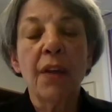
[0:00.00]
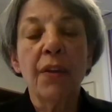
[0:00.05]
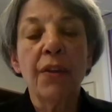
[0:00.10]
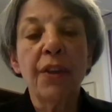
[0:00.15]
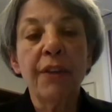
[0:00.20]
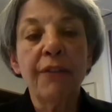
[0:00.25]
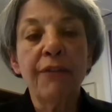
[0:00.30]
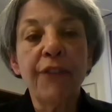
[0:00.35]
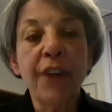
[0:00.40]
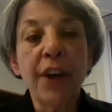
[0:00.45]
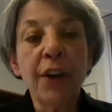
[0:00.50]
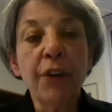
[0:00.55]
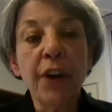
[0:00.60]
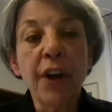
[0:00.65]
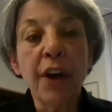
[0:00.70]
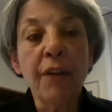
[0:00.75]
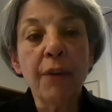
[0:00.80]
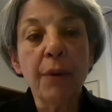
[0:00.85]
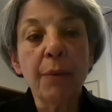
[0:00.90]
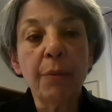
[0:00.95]
The federal
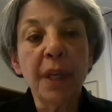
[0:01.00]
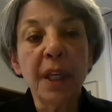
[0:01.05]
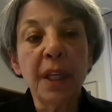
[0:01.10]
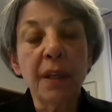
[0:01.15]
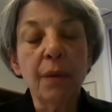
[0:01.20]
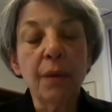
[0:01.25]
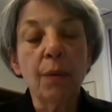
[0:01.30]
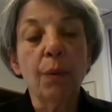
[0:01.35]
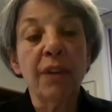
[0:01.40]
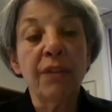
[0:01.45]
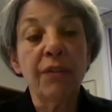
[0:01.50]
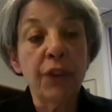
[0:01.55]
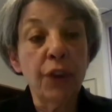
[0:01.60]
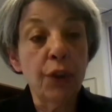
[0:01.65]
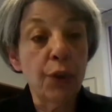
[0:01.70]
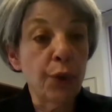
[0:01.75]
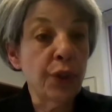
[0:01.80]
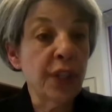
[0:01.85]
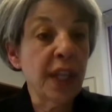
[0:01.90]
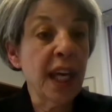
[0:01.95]
government
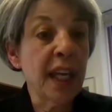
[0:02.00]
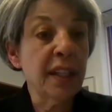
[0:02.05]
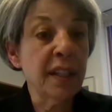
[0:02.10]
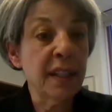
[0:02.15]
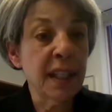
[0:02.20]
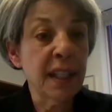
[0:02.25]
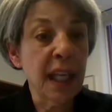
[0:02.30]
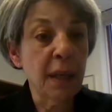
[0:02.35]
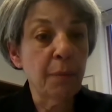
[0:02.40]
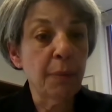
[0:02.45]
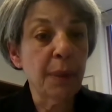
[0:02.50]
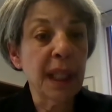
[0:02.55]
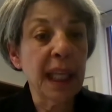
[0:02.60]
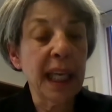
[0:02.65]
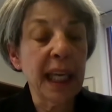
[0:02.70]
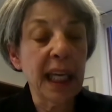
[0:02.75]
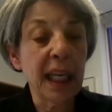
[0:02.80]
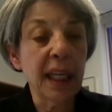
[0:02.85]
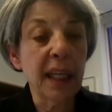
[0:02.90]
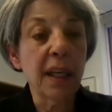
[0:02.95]
reviews that state
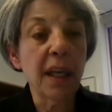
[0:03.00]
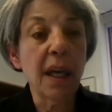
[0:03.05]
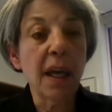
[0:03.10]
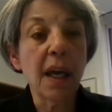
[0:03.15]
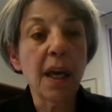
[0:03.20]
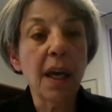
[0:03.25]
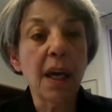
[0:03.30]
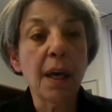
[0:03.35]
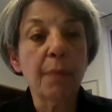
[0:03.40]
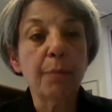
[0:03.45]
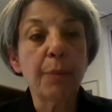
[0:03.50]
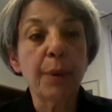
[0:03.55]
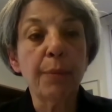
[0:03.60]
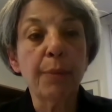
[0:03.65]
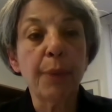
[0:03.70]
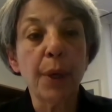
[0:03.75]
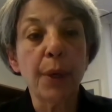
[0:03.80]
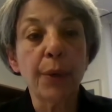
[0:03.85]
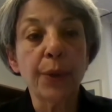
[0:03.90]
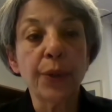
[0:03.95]
plan
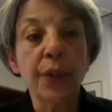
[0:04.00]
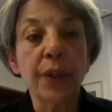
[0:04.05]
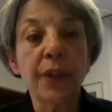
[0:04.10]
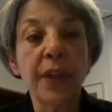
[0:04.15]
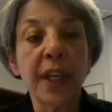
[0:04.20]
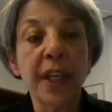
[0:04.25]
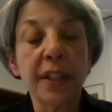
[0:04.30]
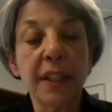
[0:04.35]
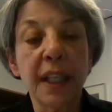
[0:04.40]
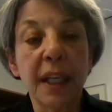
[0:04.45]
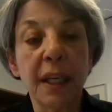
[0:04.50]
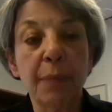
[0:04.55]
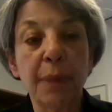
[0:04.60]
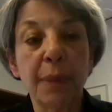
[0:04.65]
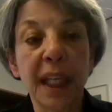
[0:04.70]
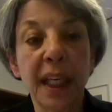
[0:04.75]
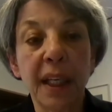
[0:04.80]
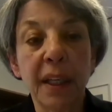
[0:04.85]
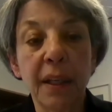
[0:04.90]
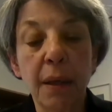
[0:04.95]
proposal, that state
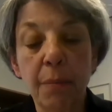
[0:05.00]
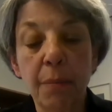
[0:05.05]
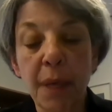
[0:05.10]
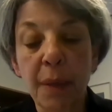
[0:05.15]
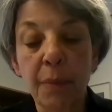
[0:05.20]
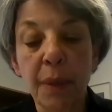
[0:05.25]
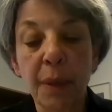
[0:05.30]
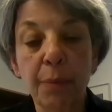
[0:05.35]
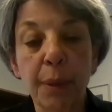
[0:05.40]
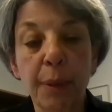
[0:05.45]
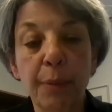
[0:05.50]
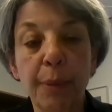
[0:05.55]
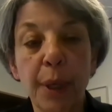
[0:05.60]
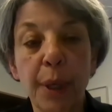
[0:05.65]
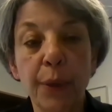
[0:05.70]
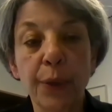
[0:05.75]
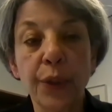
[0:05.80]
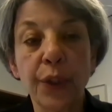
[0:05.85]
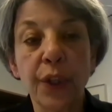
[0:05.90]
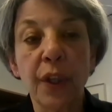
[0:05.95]
plan amendment
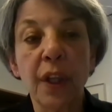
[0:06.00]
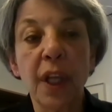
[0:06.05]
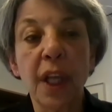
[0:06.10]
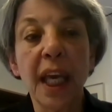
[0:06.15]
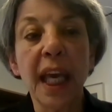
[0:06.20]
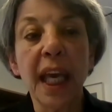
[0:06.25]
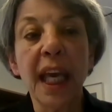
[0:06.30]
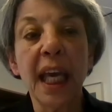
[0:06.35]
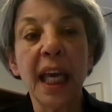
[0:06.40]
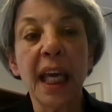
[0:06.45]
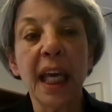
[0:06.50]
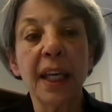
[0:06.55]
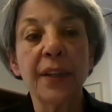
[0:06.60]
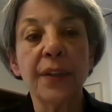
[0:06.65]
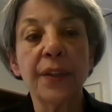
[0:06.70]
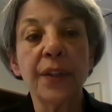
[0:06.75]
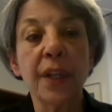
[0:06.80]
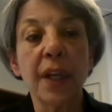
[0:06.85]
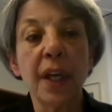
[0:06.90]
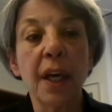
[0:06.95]
proposal,
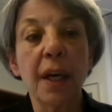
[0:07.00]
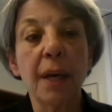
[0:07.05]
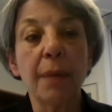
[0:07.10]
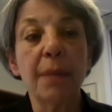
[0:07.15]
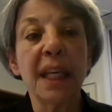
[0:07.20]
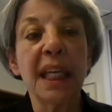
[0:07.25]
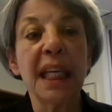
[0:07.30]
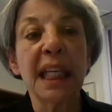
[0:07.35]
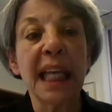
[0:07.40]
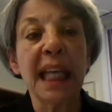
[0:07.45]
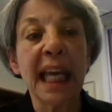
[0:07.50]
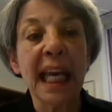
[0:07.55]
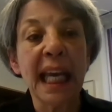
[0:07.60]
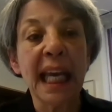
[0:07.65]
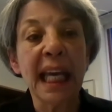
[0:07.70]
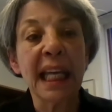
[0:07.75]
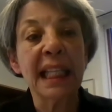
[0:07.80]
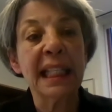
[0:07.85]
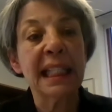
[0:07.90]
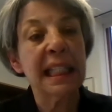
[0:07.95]
and it
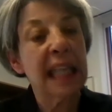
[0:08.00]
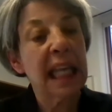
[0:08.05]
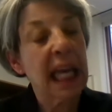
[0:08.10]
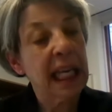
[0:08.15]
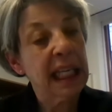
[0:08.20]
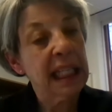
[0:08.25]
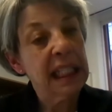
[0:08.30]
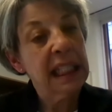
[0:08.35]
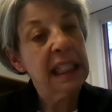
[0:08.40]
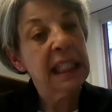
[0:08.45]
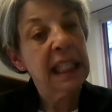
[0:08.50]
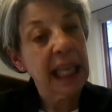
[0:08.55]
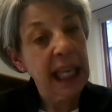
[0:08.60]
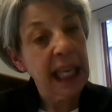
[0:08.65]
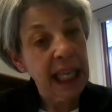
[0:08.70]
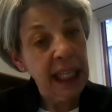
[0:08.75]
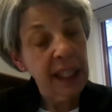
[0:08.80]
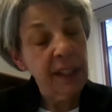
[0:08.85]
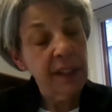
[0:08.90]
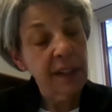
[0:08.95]
has 90
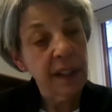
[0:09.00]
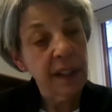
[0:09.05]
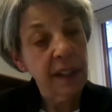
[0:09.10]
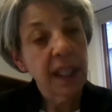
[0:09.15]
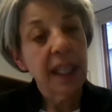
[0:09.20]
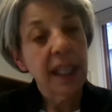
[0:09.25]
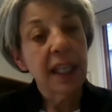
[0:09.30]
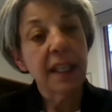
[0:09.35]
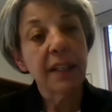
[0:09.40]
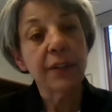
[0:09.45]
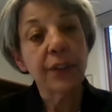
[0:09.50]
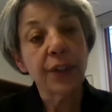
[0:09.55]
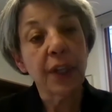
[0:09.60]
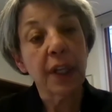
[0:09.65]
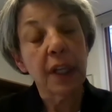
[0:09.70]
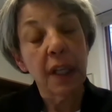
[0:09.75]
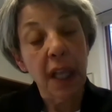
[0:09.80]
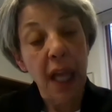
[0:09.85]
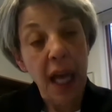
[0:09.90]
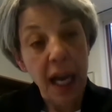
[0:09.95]
days, there's a
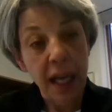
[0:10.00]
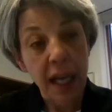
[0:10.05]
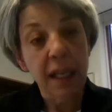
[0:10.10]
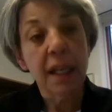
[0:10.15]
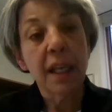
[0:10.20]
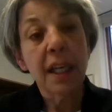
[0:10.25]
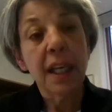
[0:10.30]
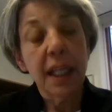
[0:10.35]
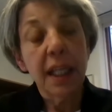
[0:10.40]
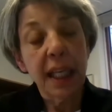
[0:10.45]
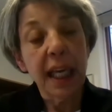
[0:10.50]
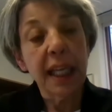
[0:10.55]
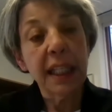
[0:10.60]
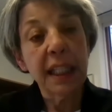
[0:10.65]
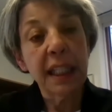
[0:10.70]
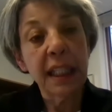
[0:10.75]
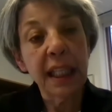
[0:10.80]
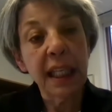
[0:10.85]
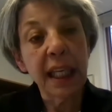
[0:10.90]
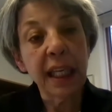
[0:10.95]
clock,
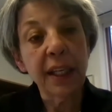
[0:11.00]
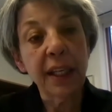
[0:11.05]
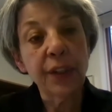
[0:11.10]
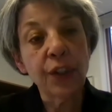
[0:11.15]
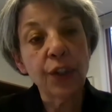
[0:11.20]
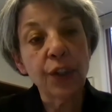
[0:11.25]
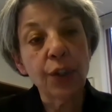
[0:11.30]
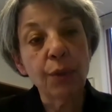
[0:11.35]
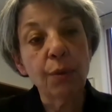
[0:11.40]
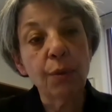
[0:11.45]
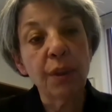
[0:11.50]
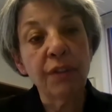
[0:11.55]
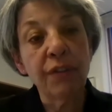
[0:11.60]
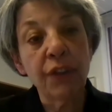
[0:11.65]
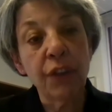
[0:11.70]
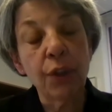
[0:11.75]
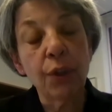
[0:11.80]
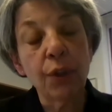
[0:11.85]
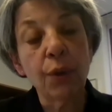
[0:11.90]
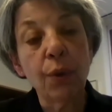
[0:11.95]
90 days to
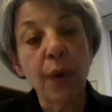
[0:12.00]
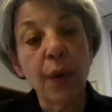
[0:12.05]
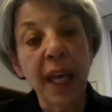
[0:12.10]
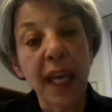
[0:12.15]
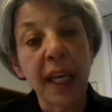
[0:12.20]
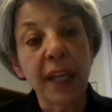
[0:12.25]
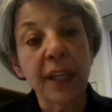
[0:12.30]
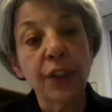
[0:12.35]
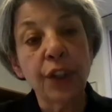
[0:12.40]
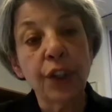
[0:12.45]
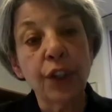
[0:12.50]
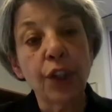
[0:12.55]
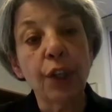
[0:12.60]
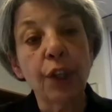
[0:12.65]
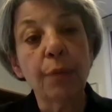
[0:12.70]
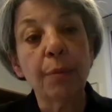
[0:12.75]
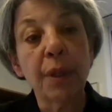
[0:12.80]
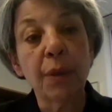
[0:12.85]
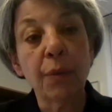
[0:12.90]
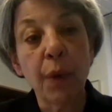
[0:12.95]
review and
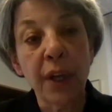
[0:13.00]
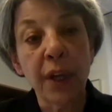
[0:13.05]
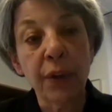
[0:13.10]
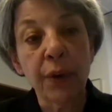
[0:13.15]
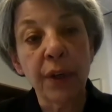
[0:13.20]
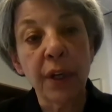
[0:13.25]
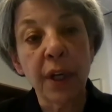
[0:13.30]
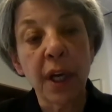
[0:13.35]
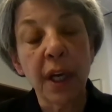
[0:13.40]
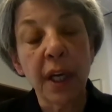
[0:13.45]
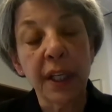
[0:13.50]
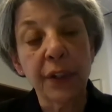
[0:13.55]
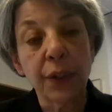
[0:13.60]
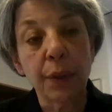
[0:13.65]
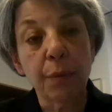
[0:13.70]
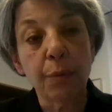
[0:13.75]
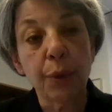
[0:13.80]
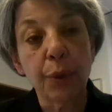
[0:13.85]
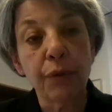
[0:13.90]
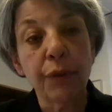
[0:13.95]
determine whether or not it's
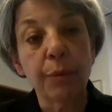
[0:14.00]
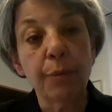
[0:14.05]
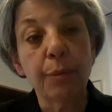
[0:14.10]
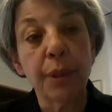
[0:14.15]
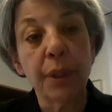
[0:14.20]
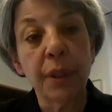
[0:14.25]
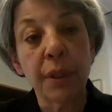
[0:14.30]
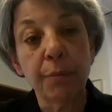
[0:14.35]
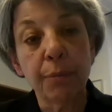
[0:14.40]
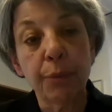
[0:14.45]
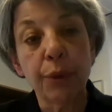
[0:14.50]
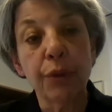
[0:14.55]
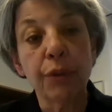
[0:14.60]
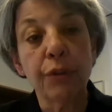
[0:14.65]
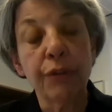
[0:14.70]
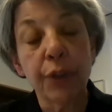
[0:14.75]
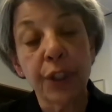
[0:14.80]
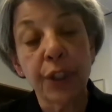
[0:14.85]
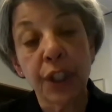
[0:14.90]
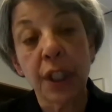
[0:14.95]
approvable,
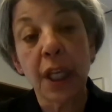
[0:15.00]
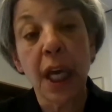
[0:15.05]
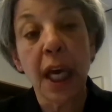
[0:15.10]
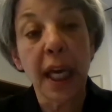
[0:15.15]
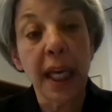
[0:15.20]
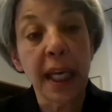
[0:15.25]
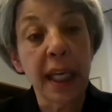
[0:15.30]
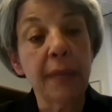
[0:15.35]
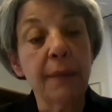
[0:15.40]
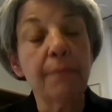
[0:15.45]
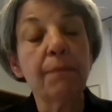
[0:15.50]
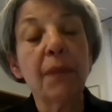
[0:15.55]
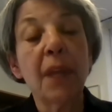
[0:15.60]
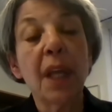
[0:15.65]
approve, or deny it.